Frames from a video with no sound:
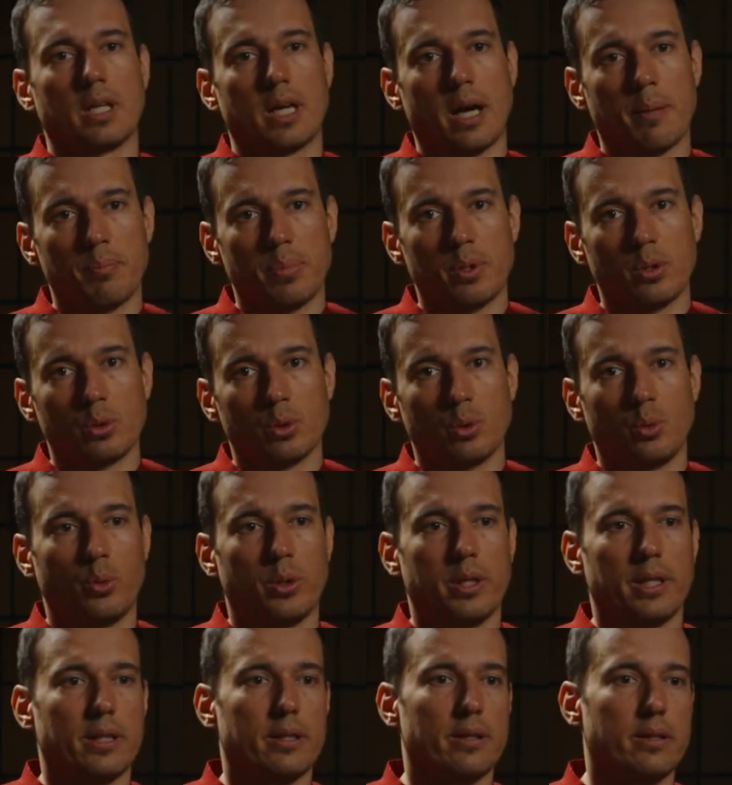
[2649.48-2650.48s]
Coupled
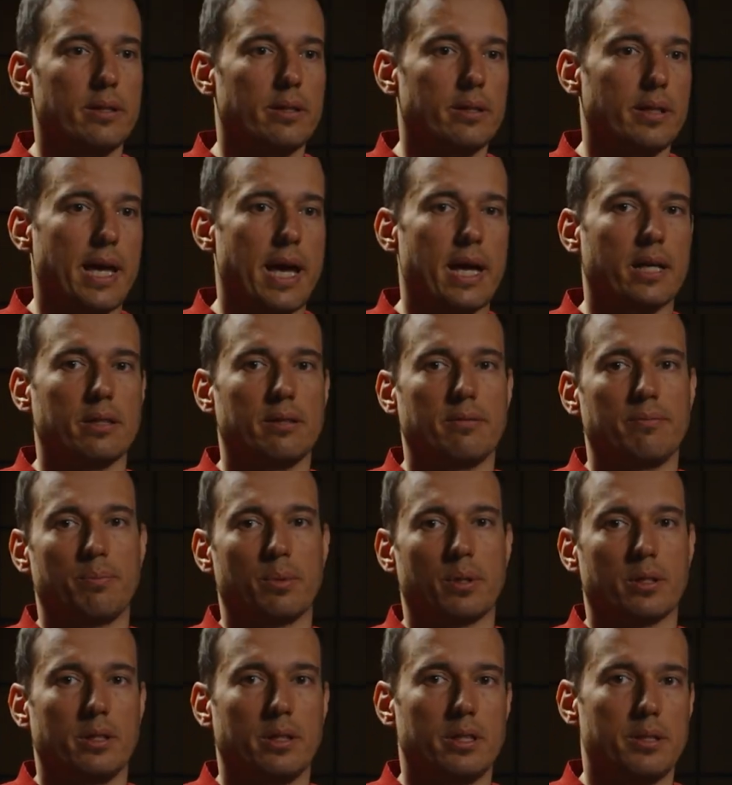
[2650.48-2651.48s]
with active
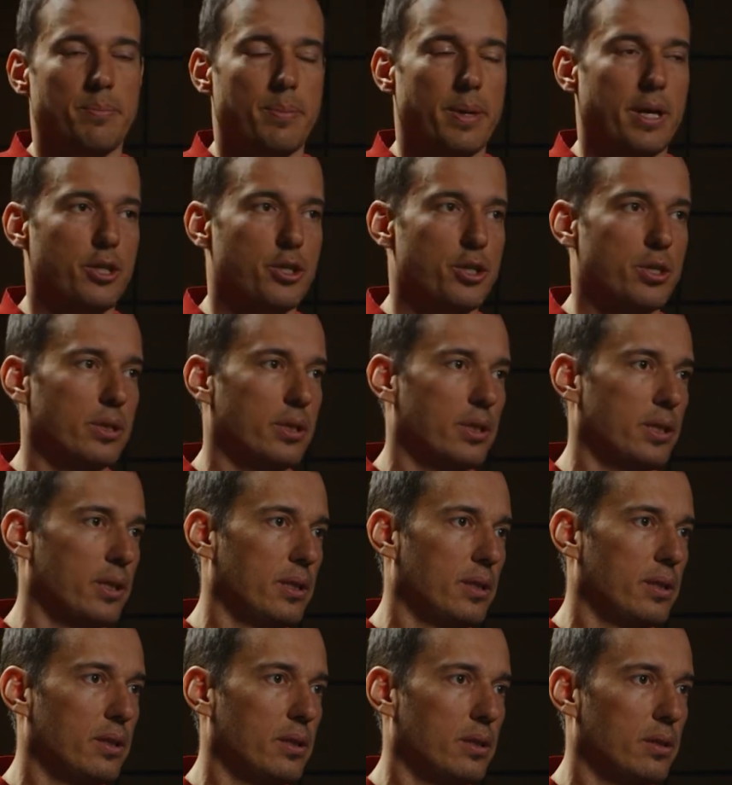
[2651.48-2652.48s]
participation
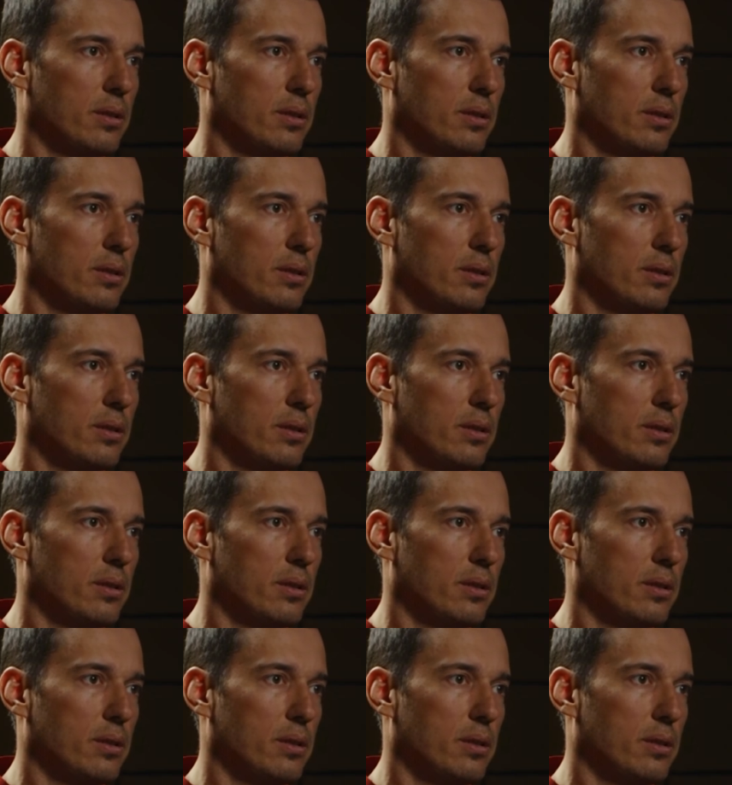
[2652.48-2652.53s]
in